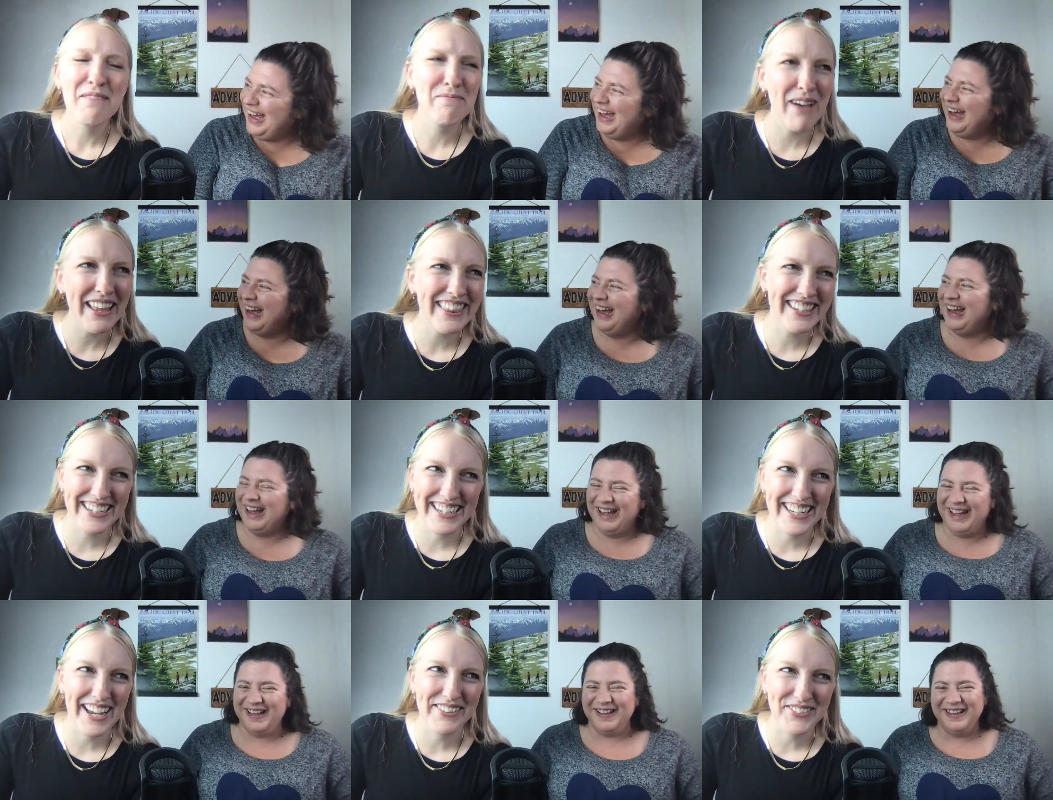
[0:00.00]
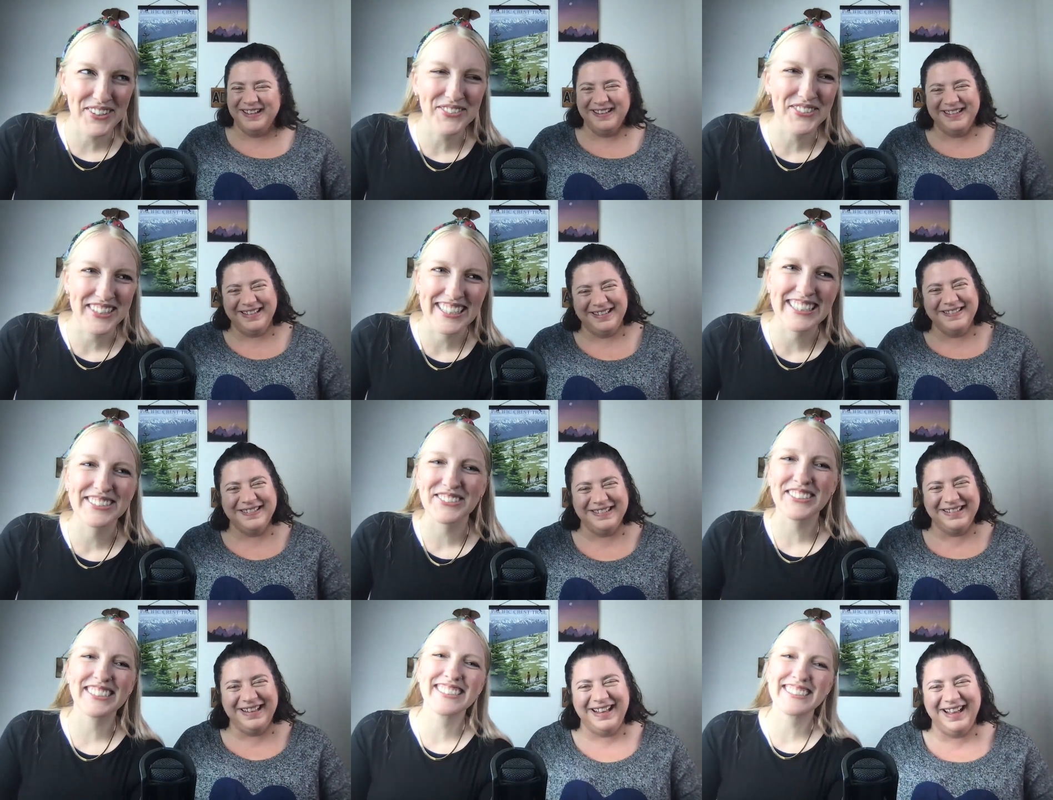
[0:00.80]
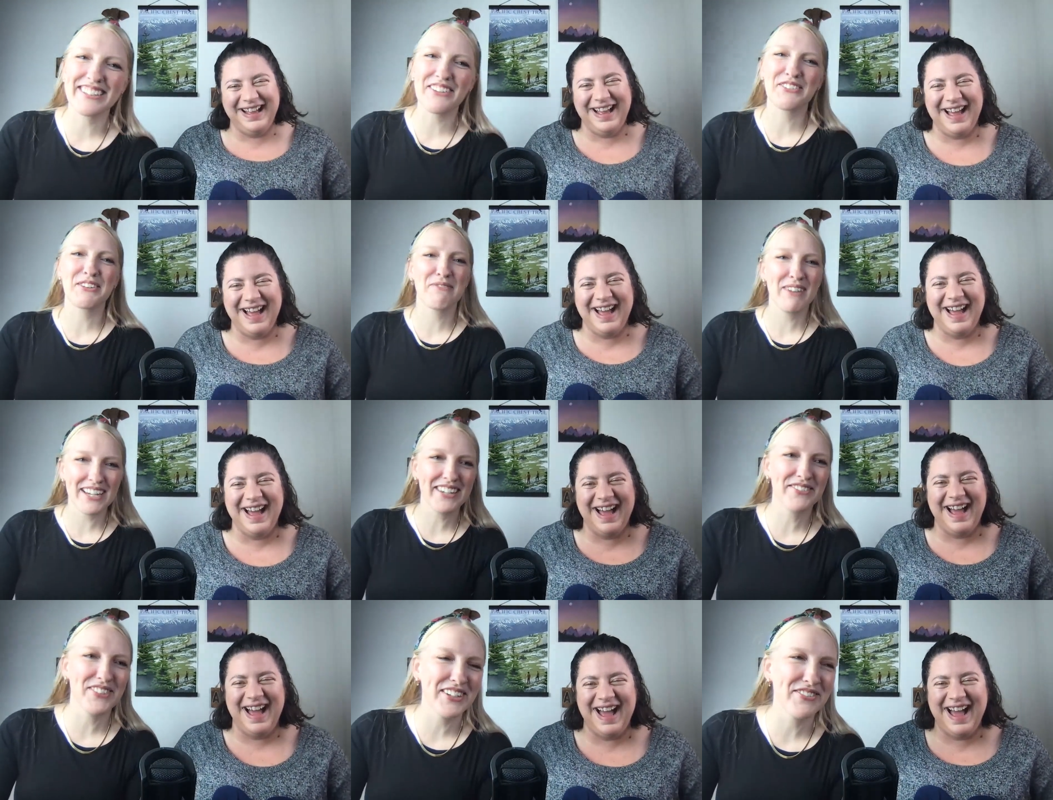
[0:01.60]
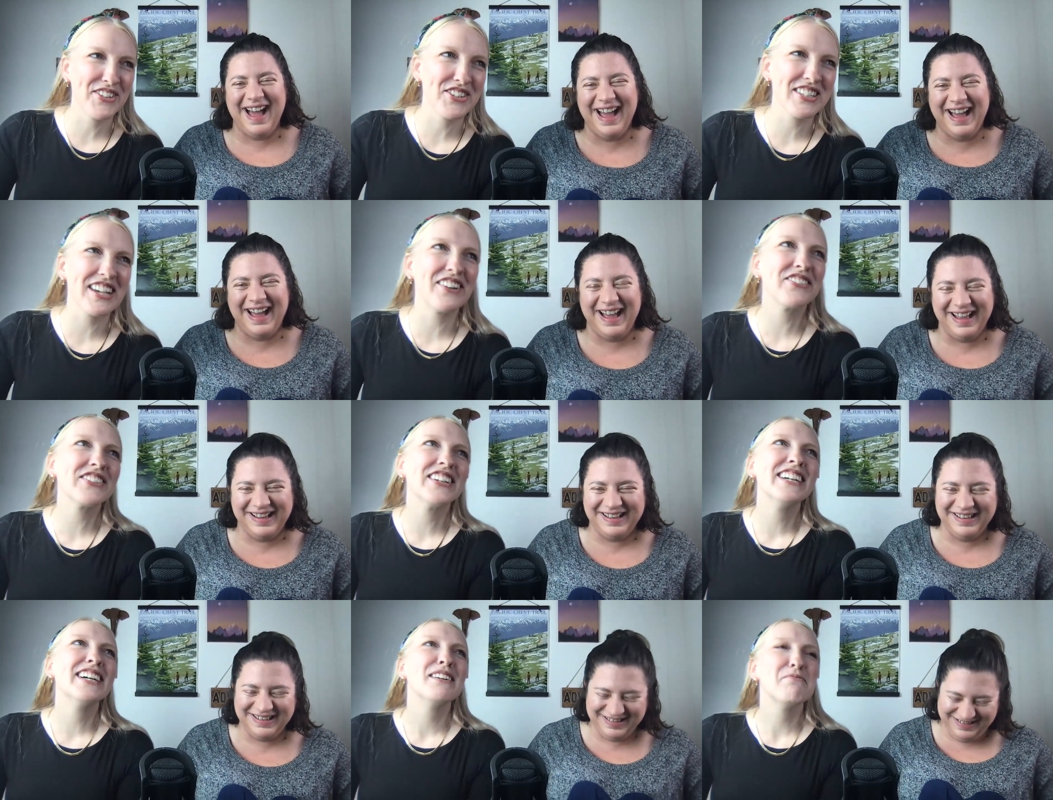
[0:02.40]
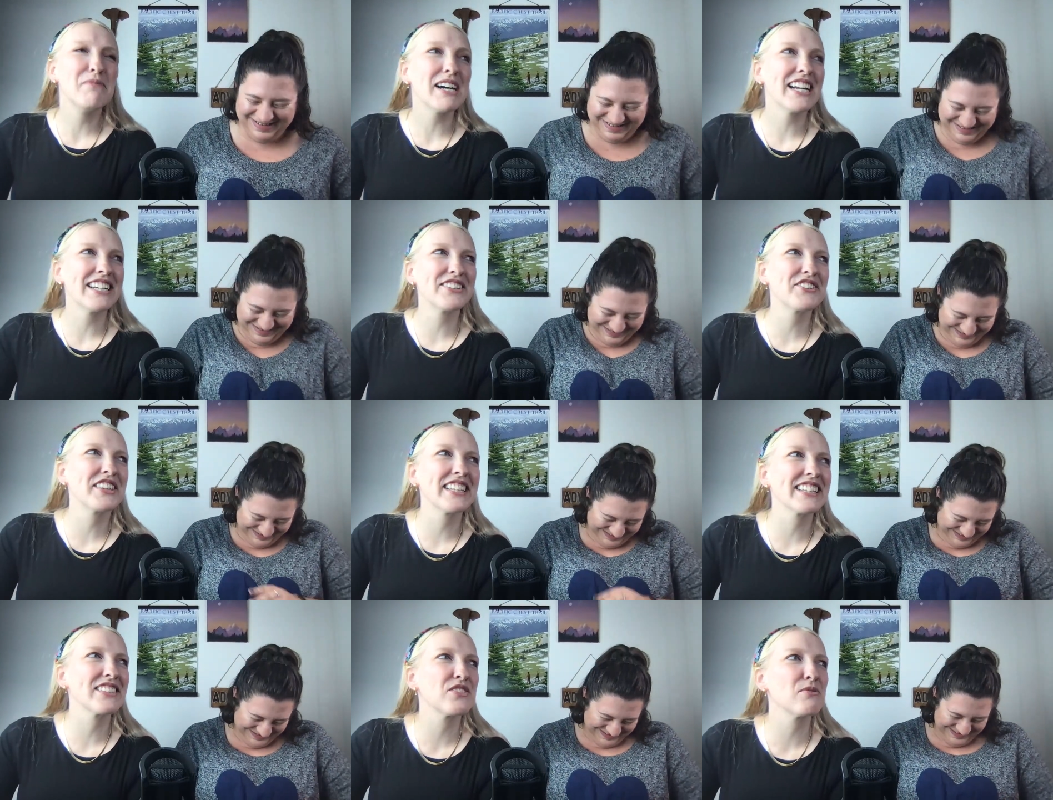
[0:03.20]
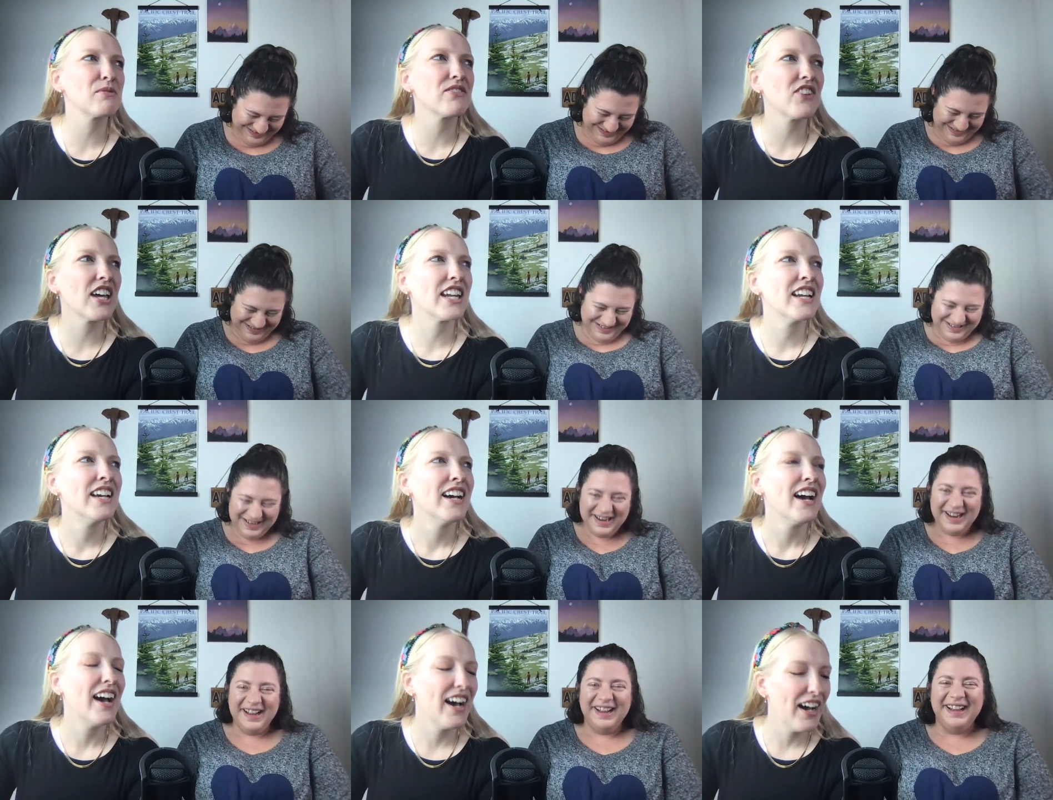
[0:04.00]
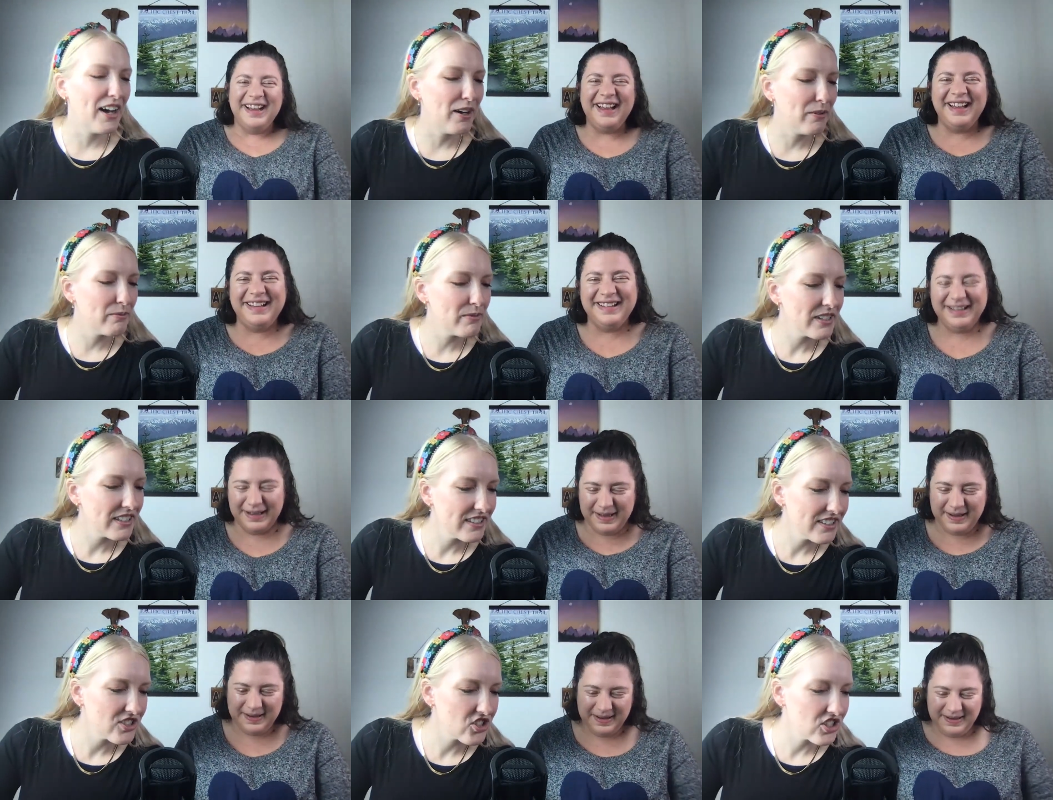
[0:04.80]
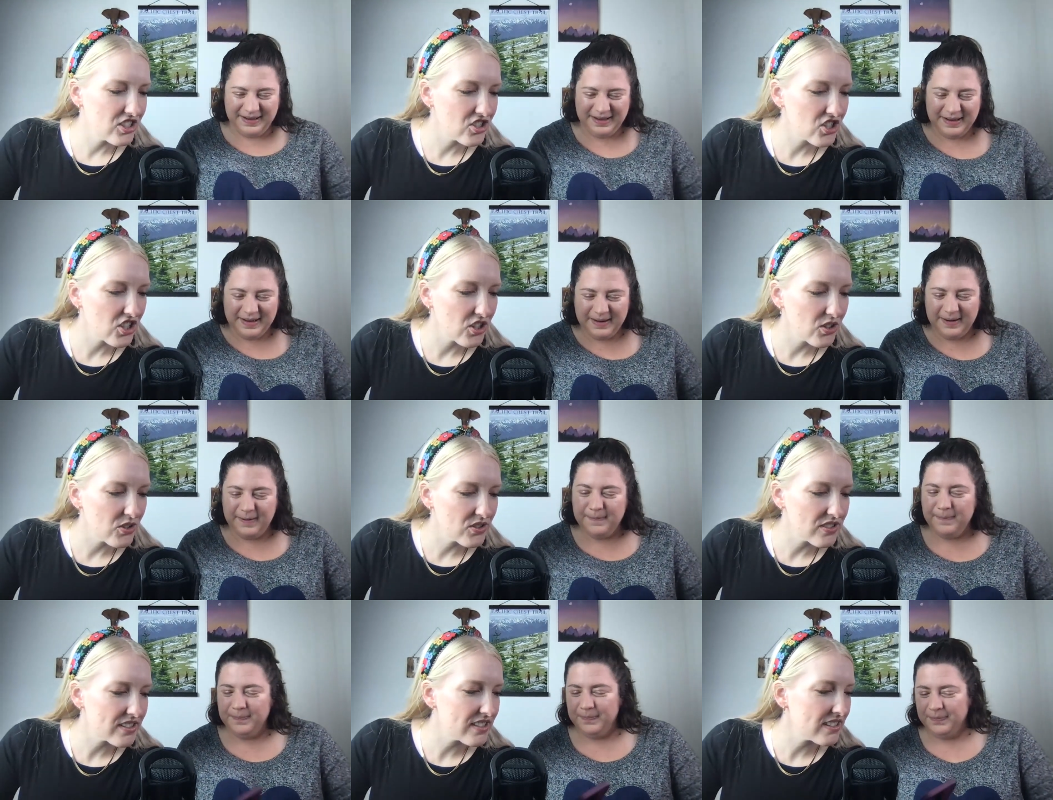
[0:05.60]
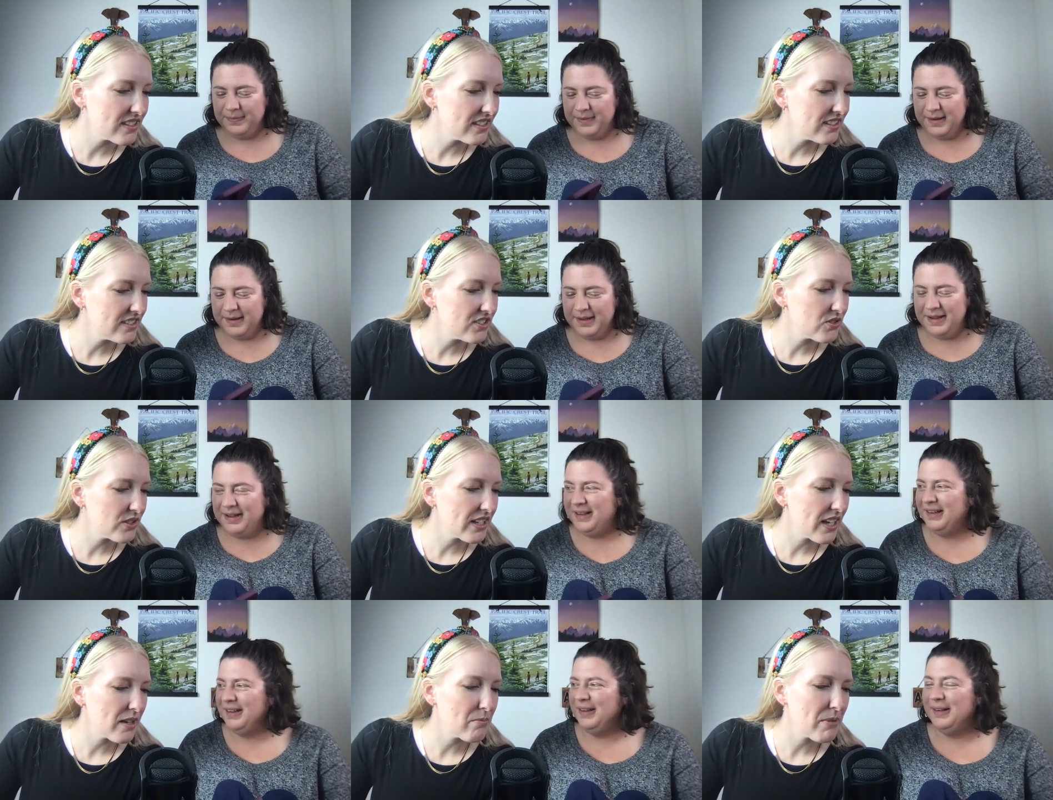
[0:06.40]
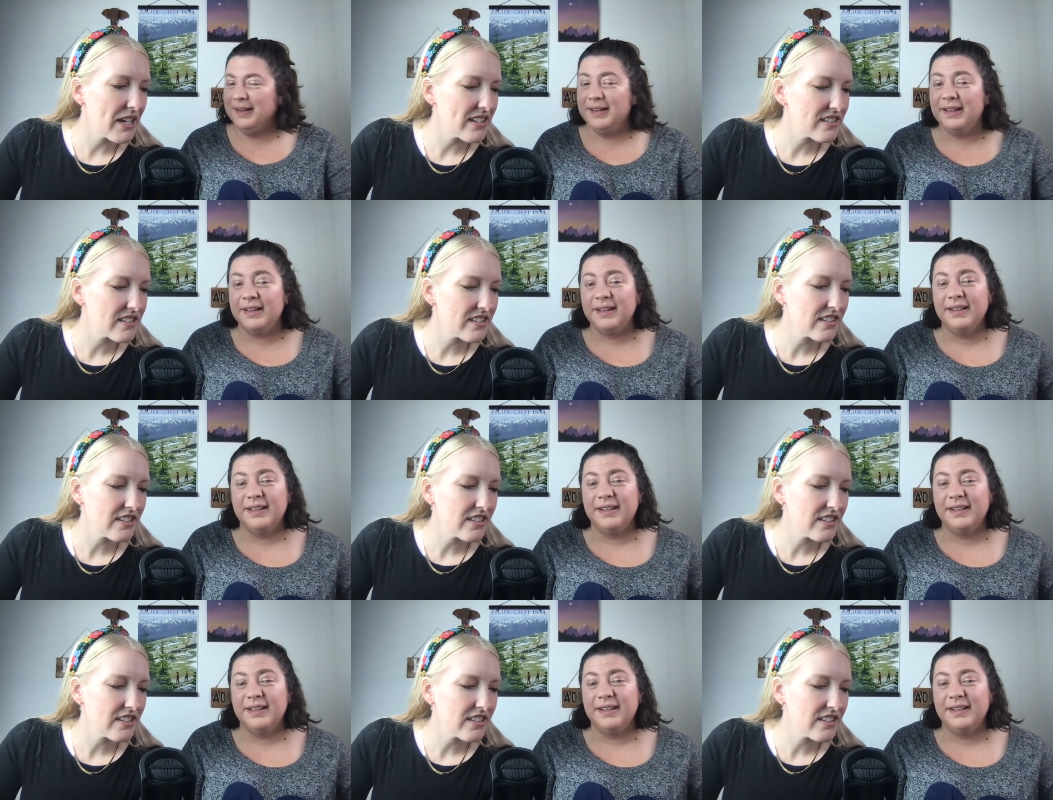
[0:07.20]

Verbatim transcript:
Speaker 1: Bethany came up with this one, so you're making fun of yourself. But I do think this would be fun. She chose doing a best